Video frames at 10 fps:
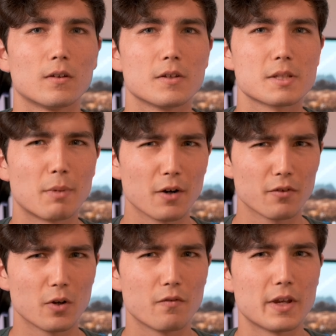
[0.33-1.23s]

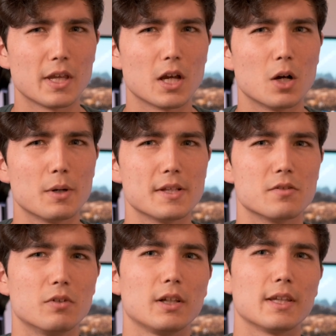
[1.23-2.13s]
Smartphone video
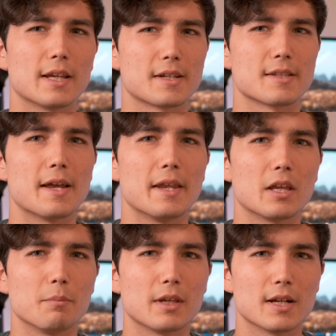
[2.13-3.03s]
is really
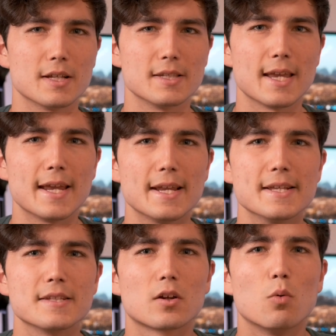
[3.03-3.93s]
exciting because it
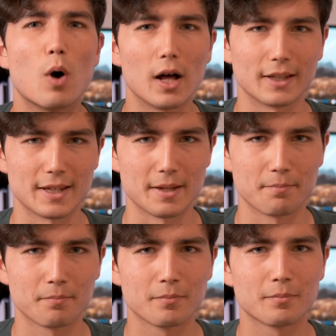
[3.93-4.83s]
is quality.
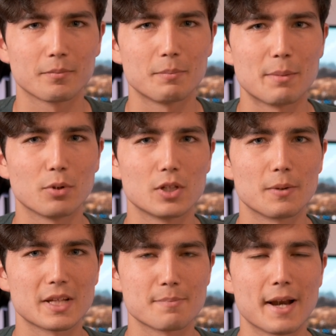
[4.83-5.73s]
People
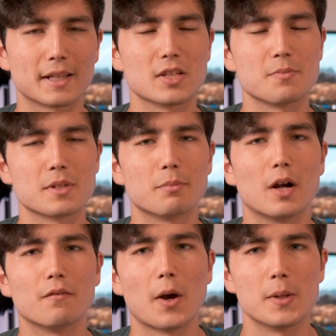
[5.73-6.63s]
don't expect this from
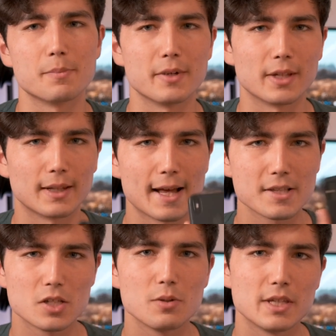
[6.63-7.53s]
smartphones, but in the
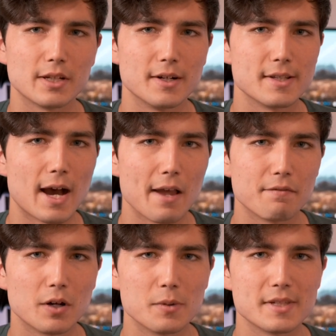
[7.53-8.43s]
last 2 years,
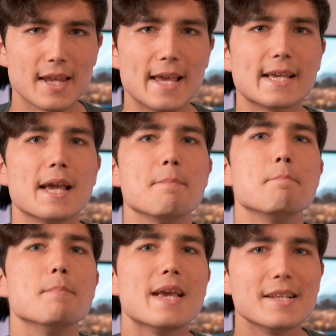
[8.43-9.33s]
iPhones take
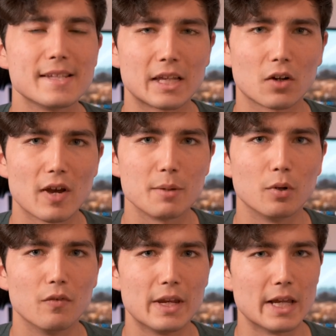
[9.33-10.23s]
amazing,
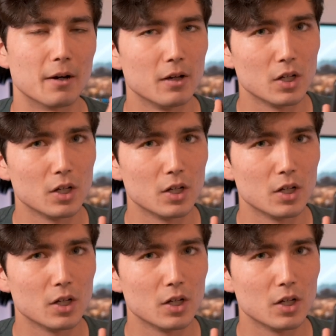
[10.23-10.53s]
incredible video.